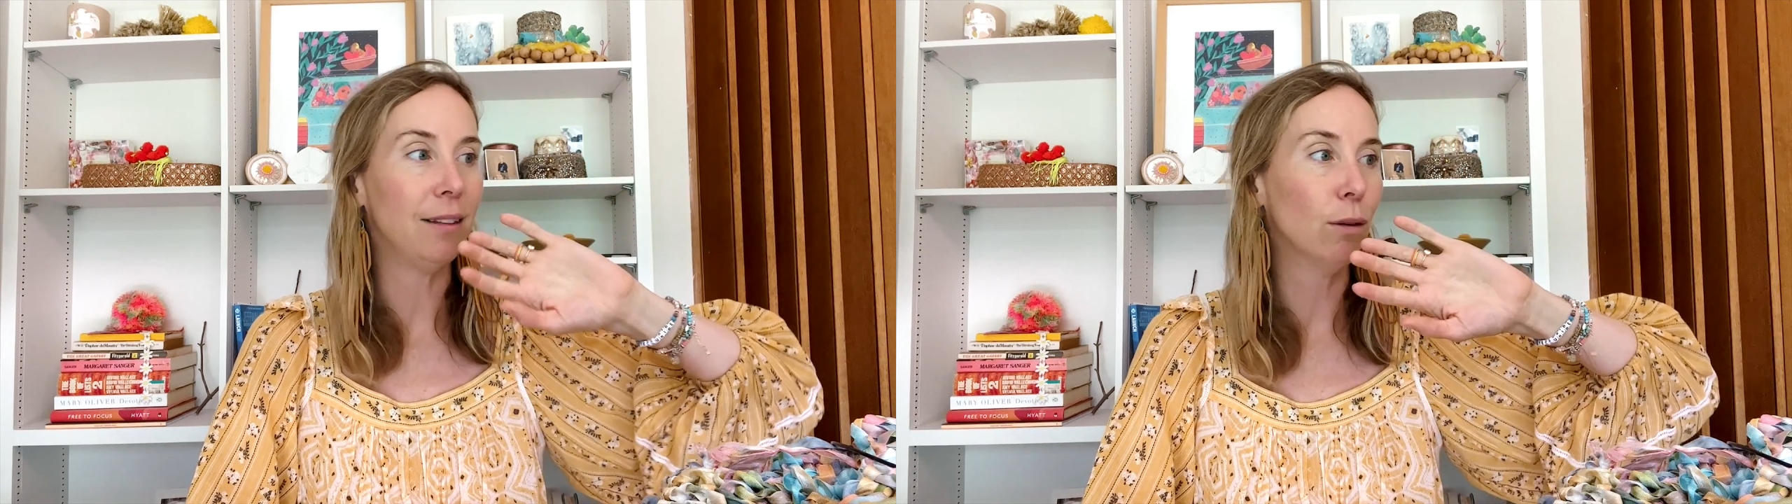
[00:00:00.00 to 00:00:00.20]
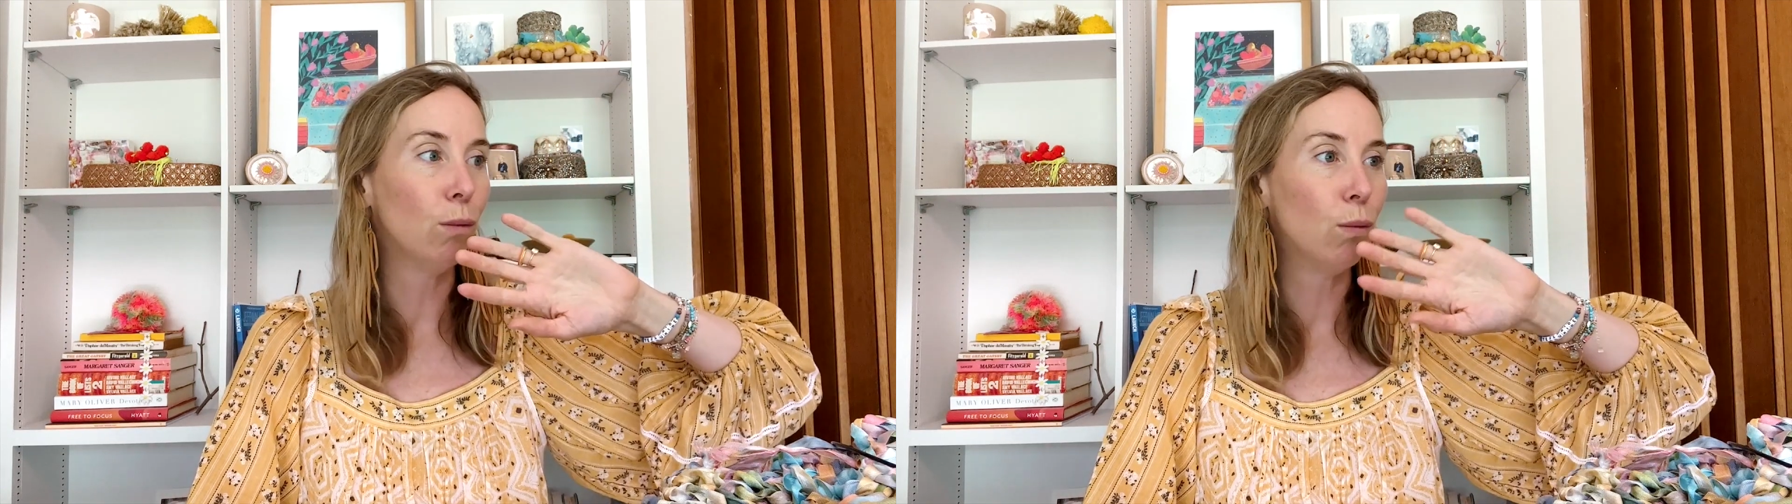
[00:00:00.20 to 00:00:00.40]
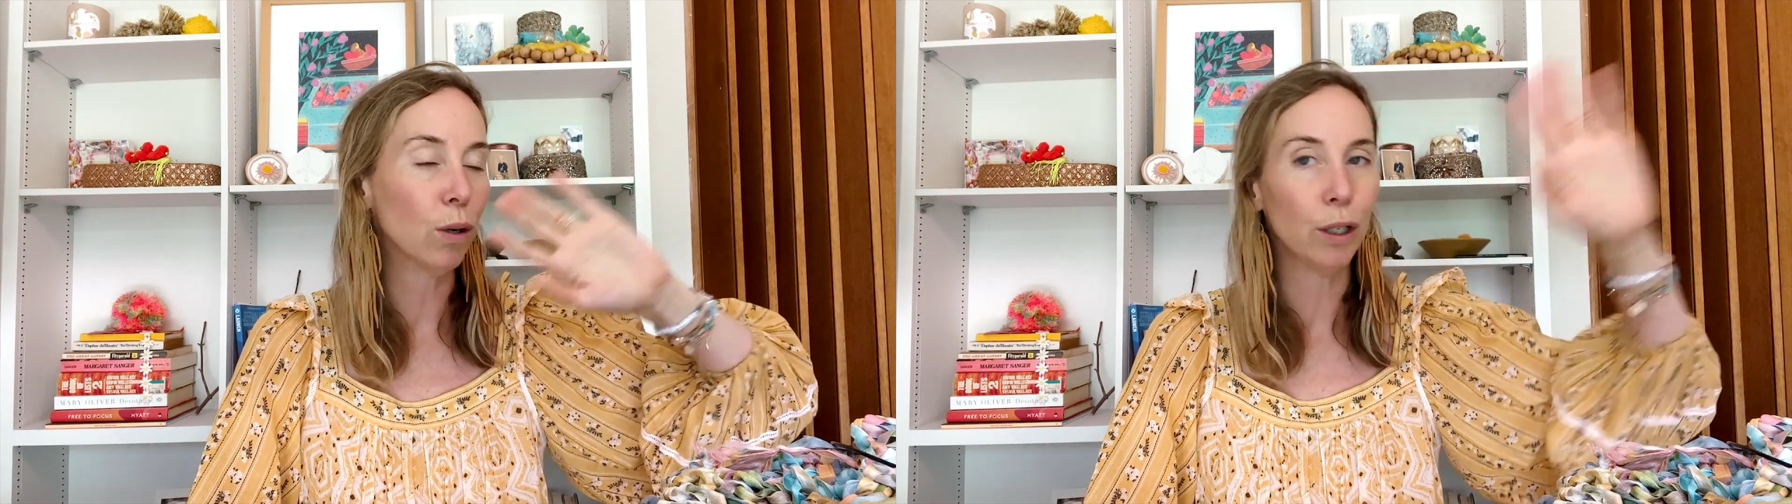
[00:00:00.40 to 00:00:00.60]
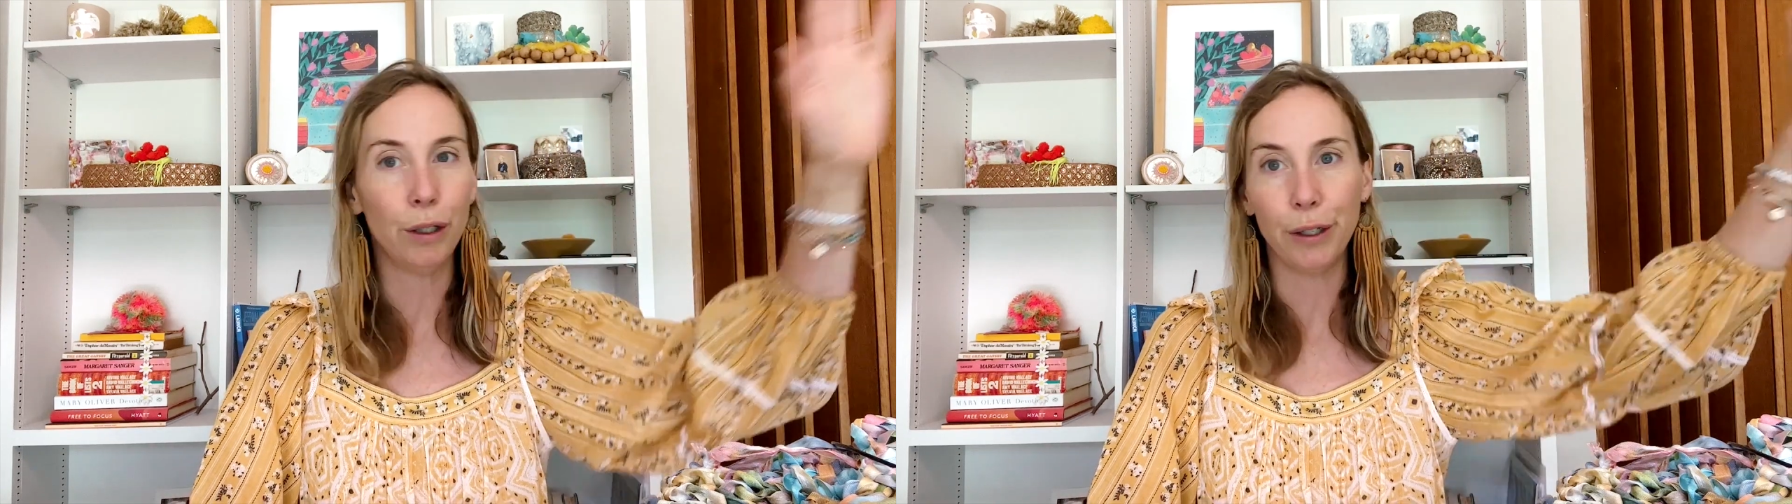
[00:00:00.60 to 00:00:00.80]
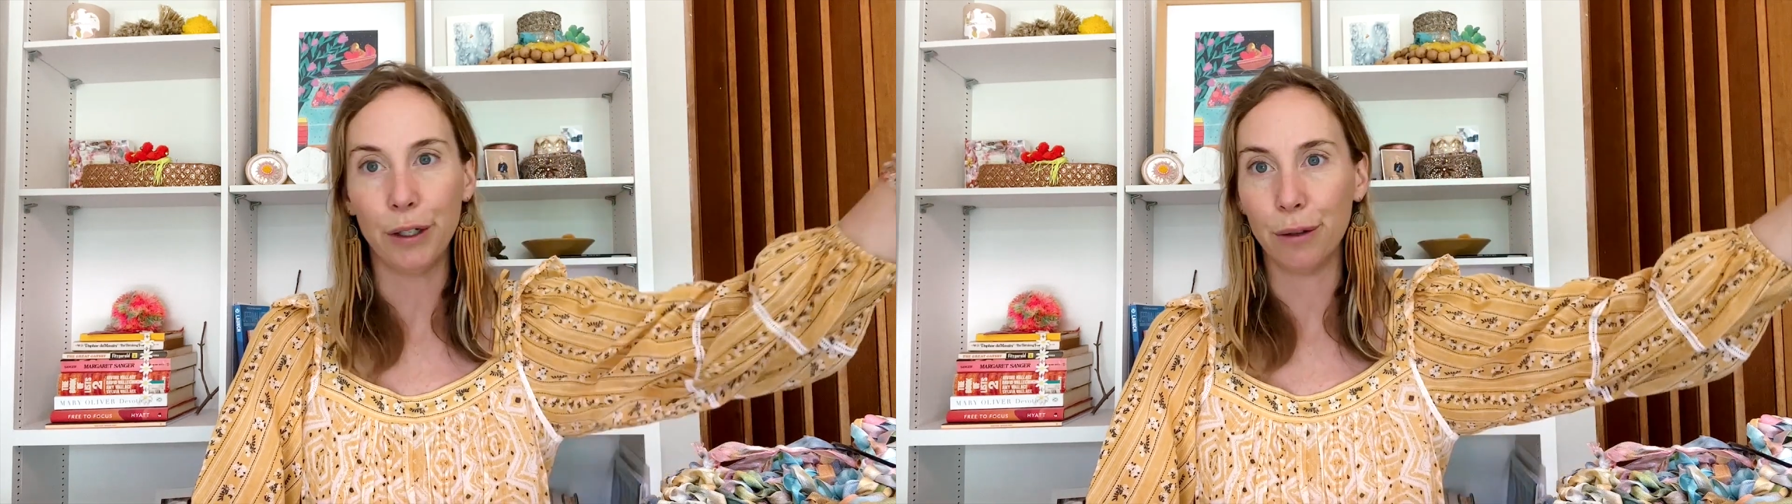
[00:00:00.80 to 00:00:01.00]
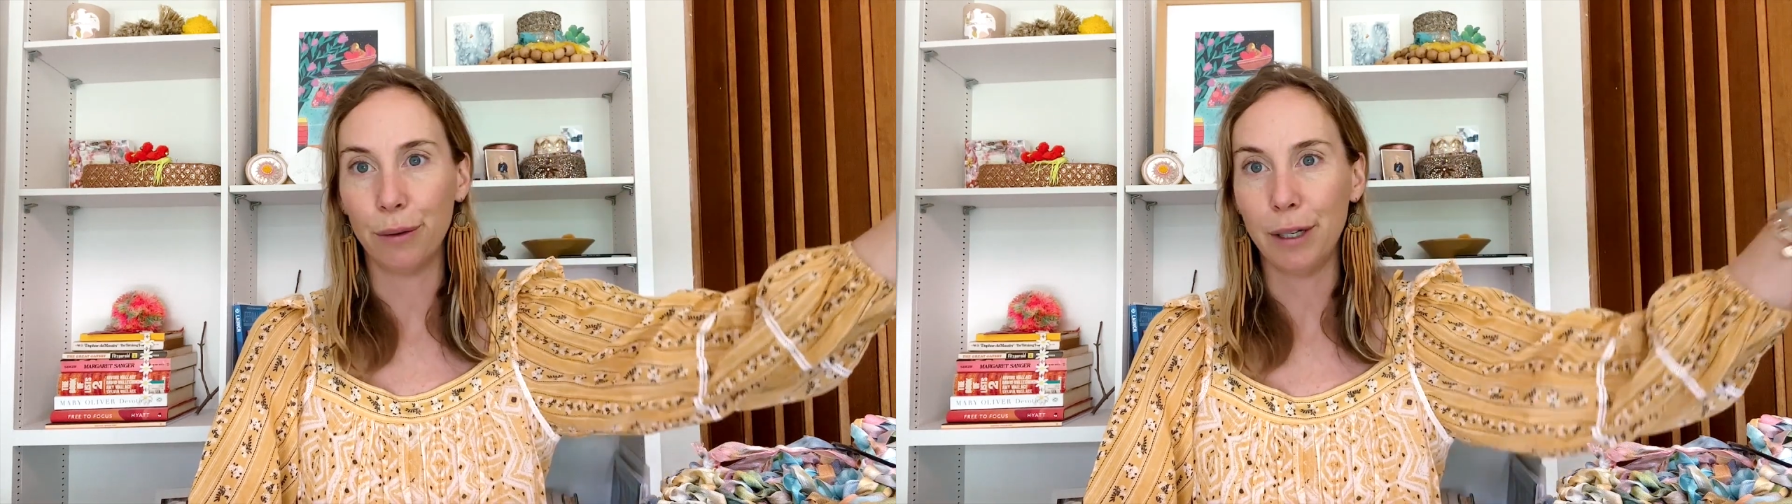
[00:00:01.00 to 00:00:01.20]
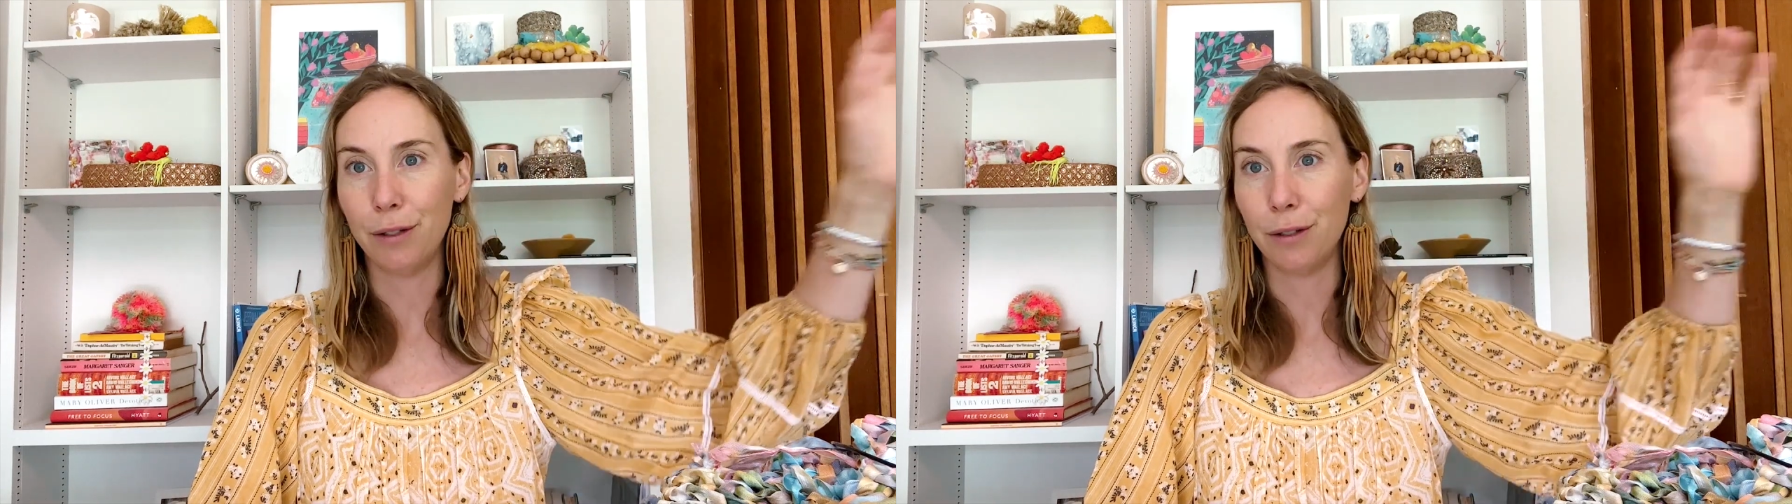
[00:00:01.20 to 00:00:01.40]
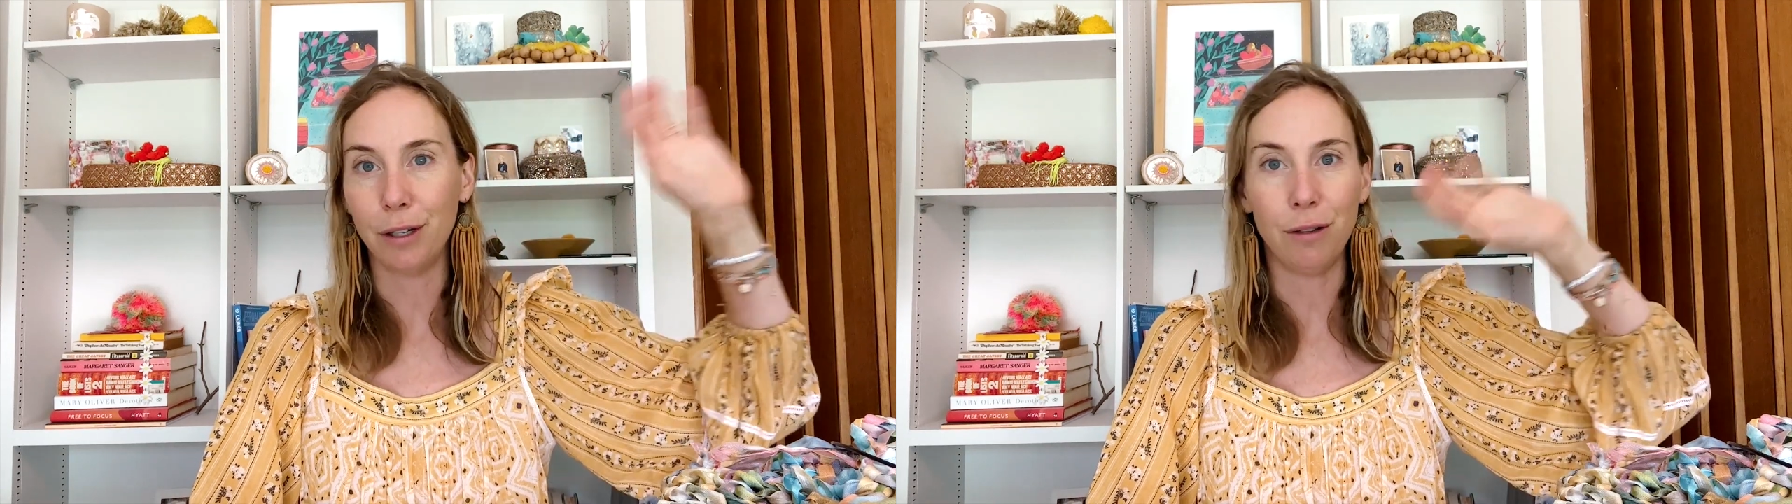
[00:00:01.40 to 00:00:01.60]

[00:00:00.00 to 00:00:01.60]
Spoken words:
the world is your oyster.